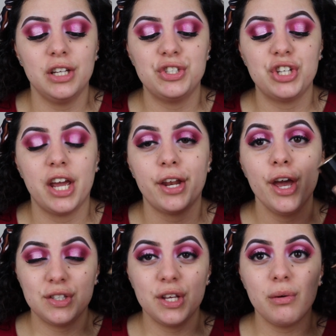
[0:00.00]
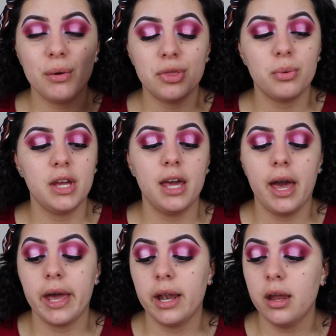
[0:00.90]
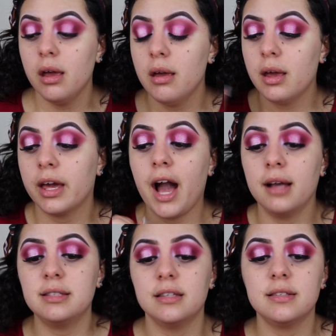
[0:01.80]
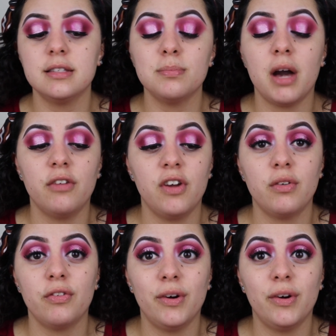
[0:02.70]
in shade 03N. Guys, this is my favorite